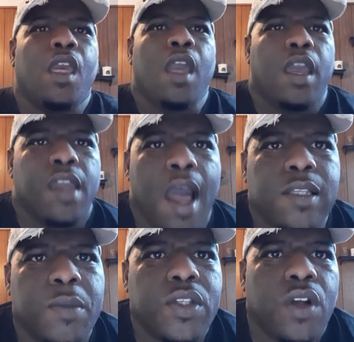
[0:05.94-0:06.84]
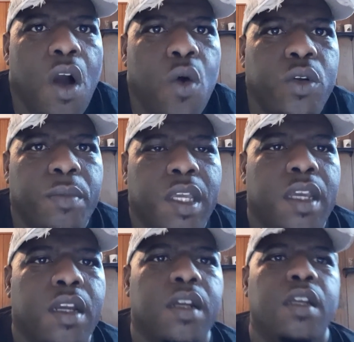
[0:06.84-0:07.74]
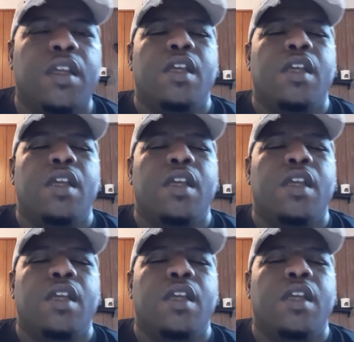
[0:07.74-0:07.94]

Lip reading: Hey guys, Mr. Odom here.